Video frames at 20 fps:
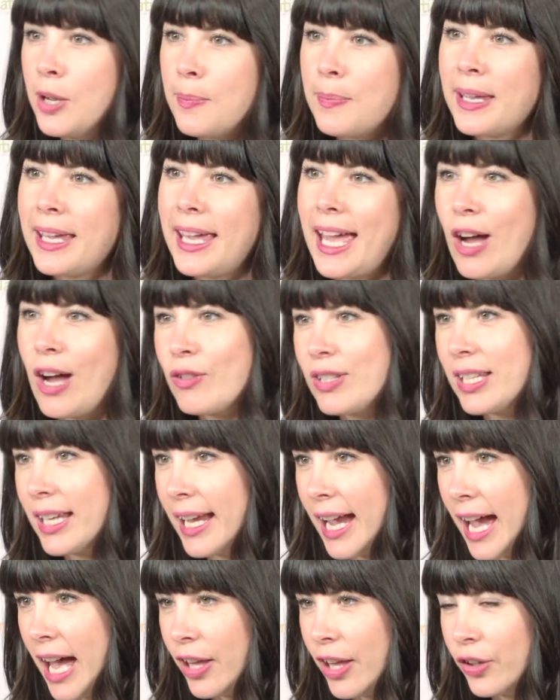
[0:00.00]
been counting
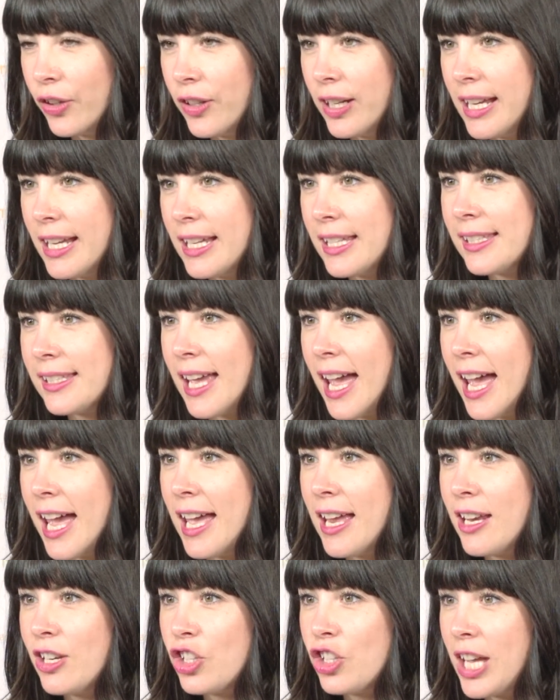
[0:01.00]
calories
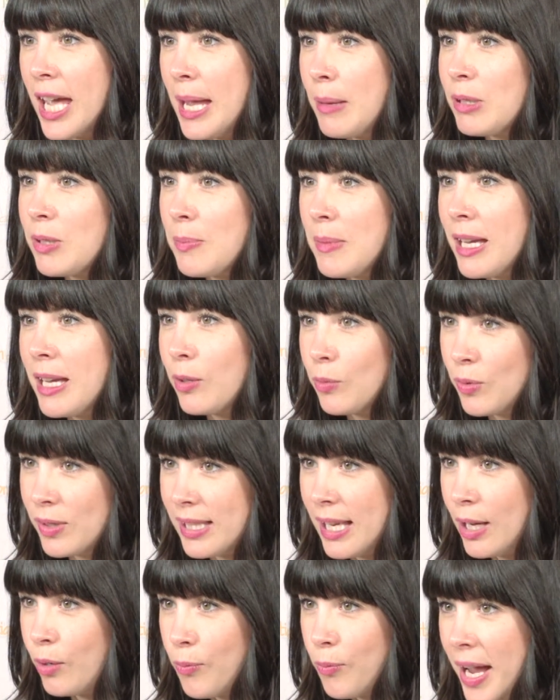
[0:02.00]
and came to me and
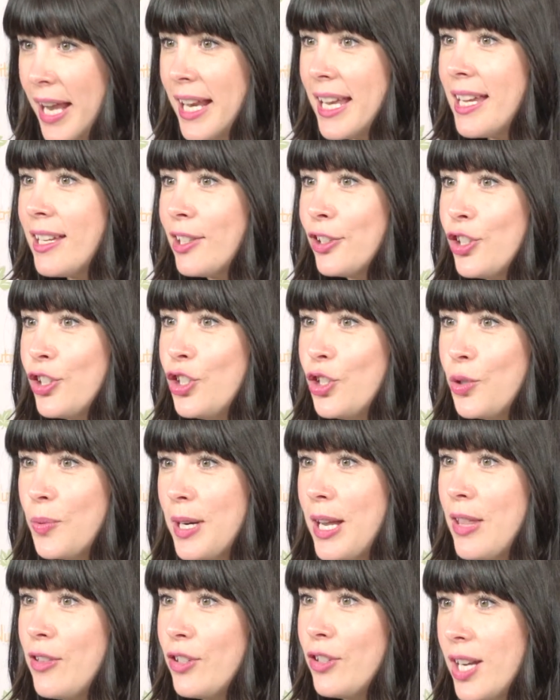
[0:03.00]
was like ready to do
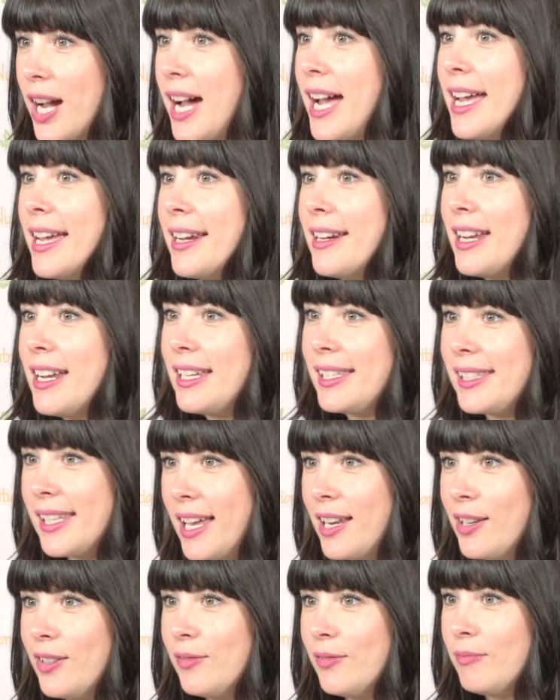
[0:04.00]
another diet and i
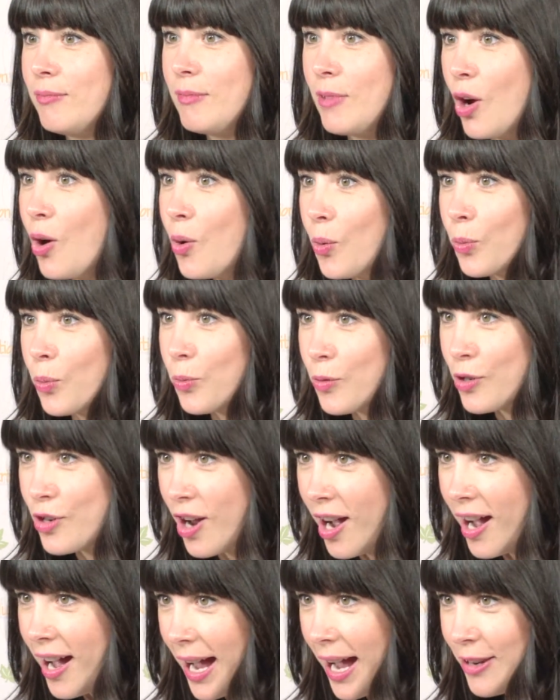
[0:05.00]
said no we're
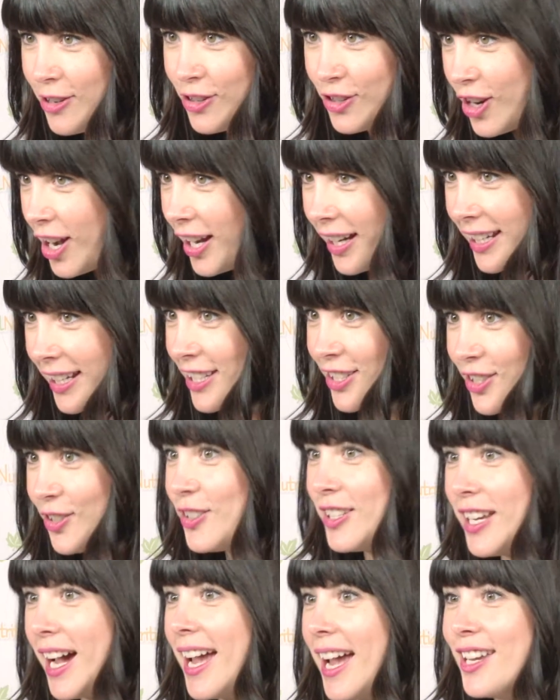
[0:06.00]
not I, you're not going to do
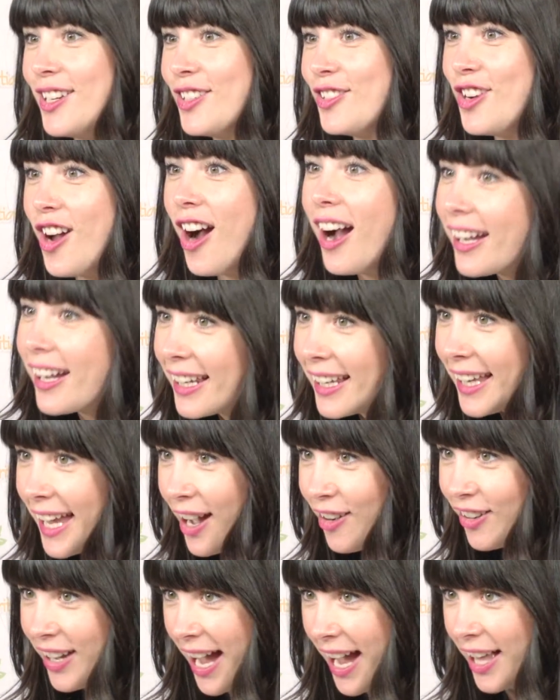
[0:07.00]
a diet you're not going to
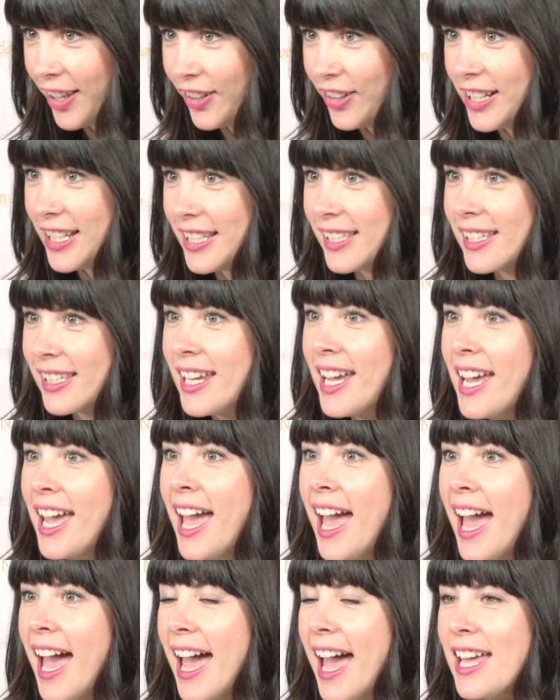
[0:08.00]
count calories
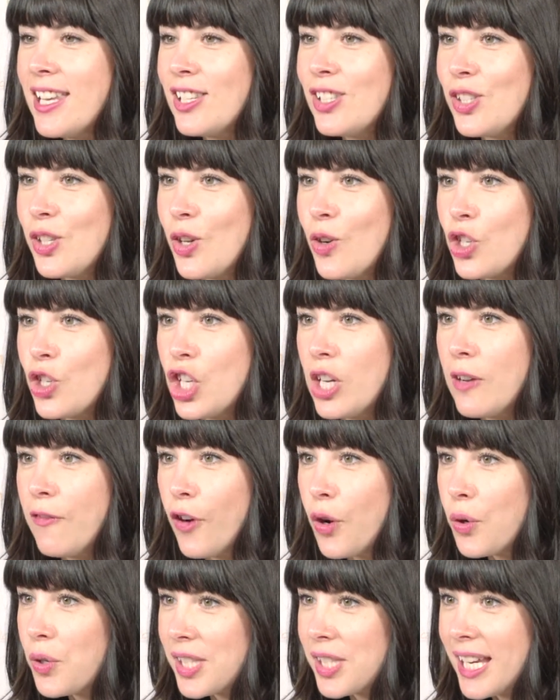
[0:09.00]
and so she
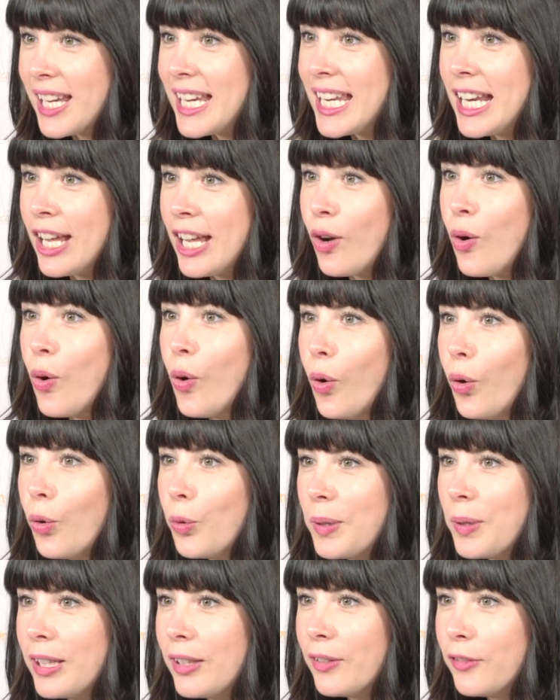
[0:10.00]
focused on eating
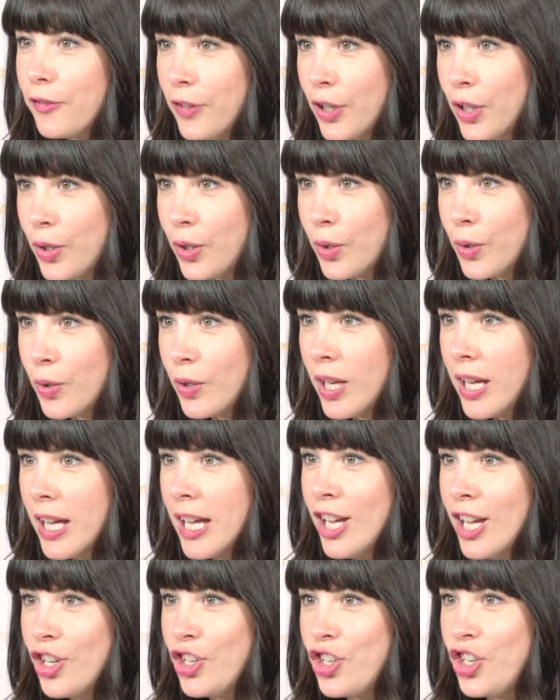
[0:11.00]
whole real food
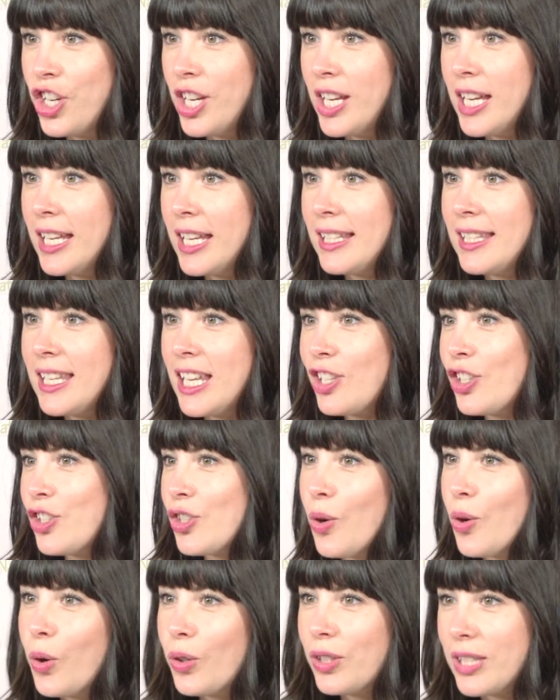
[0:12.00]
she ditched
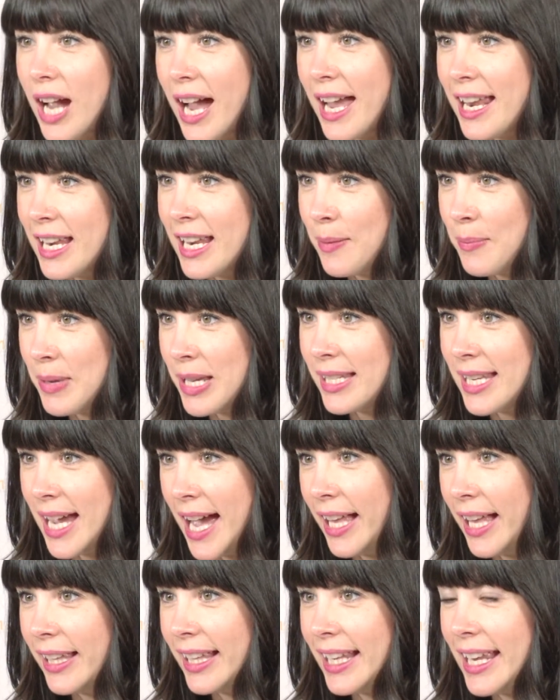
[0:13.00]
the whole dieting
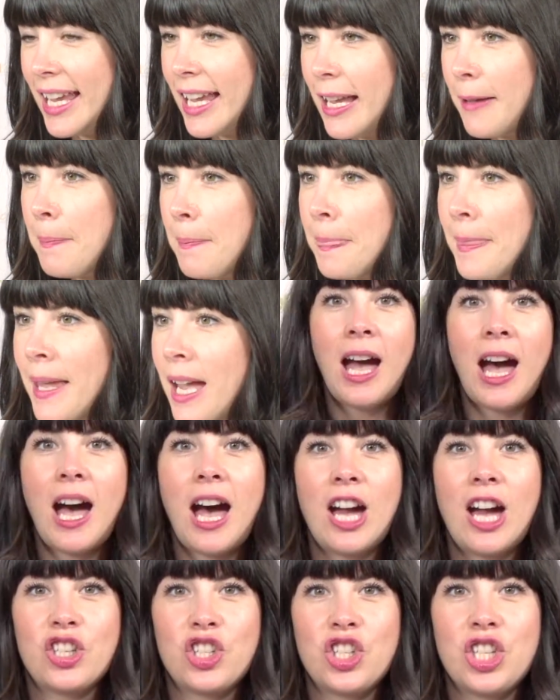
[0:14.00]
mentality
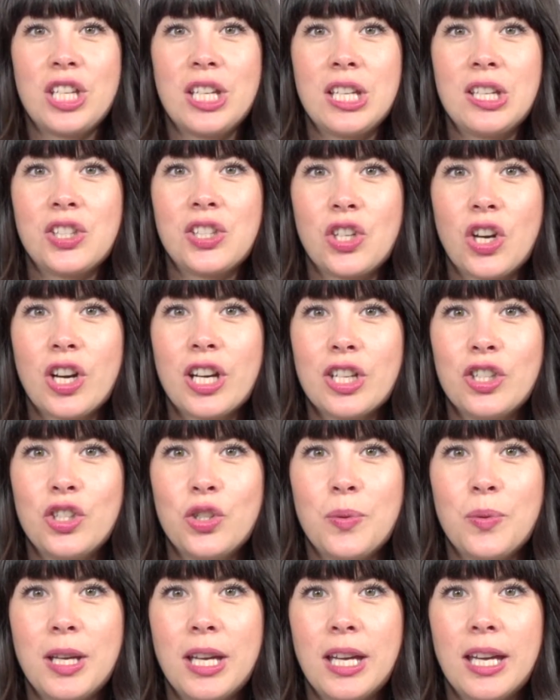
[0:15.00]
uh, she started
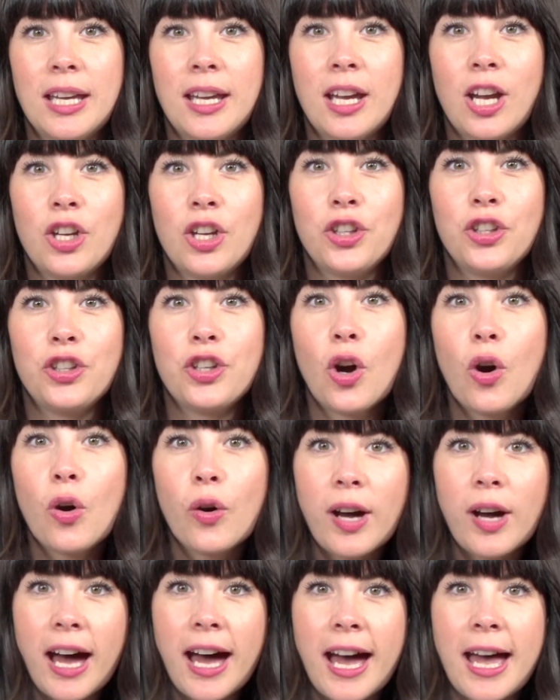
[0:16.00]
doing
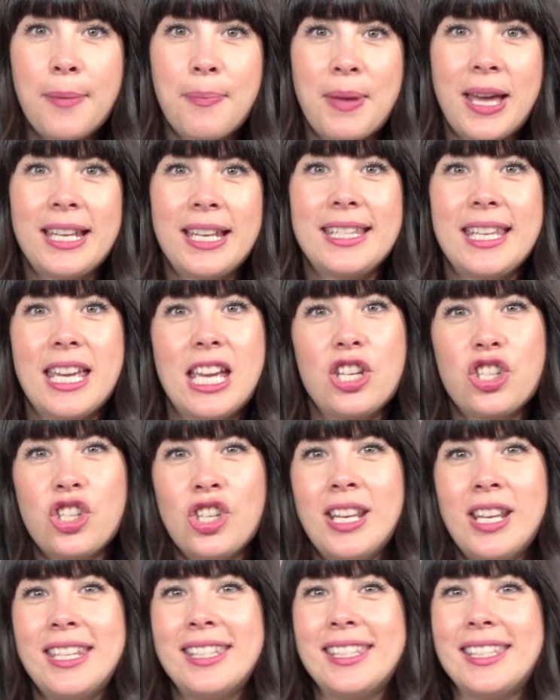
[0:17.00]
yoga and
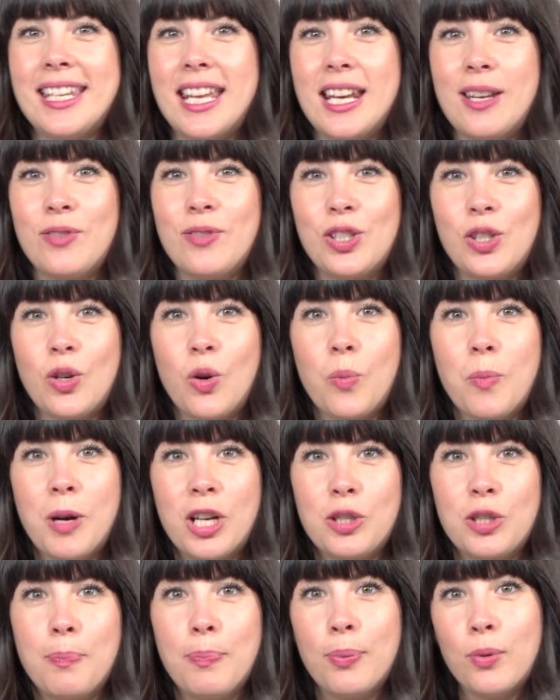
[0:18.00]
meditation instead of so
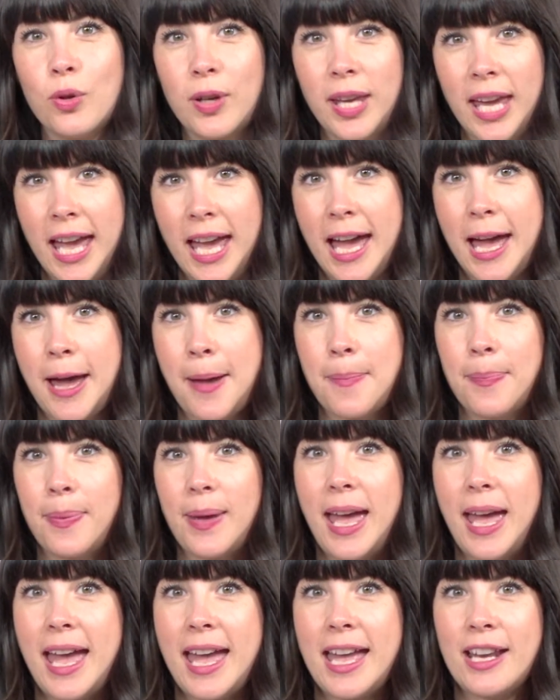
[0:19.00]
much boot camp
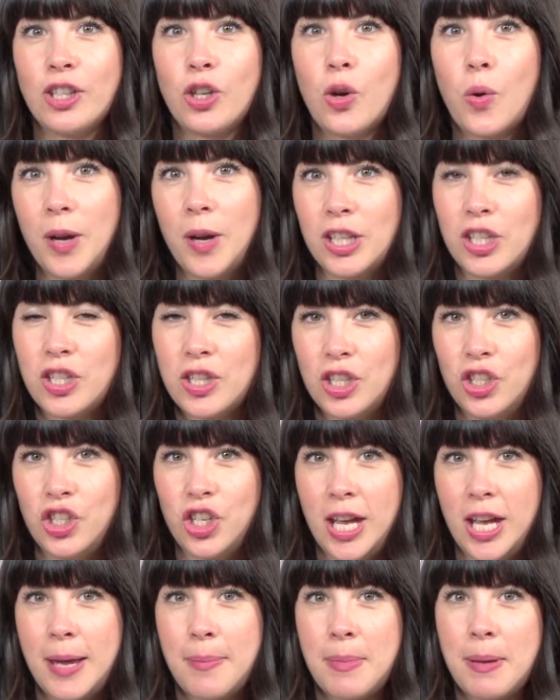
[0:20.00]
and going to the
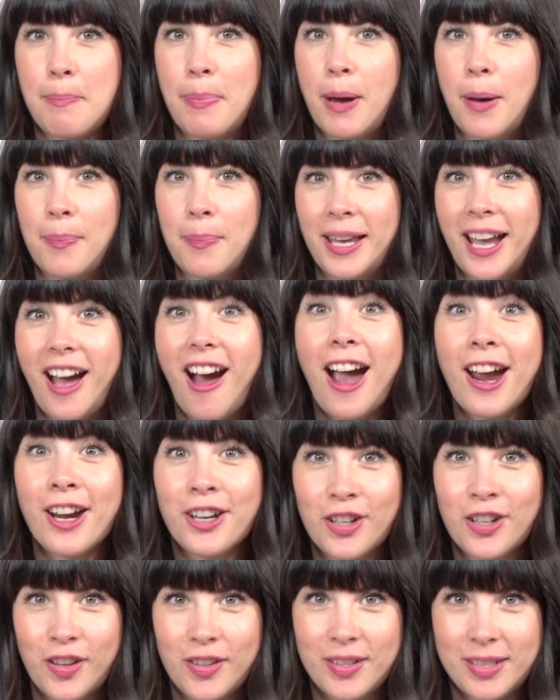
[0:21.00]
gym and pumping
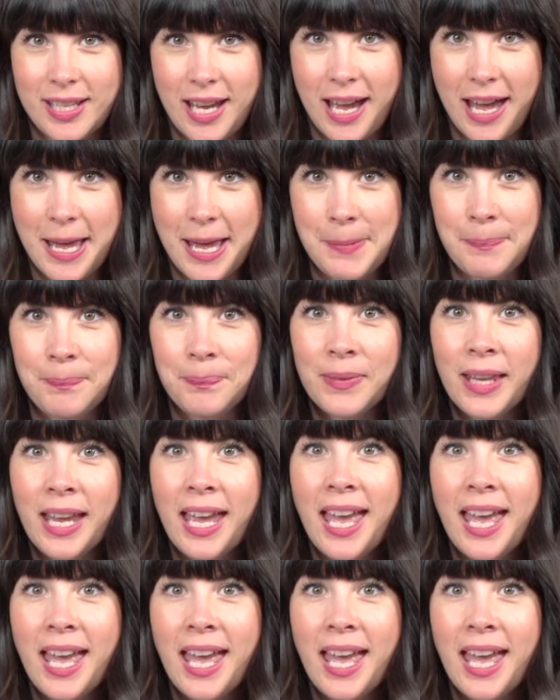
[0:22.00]
iron all the time.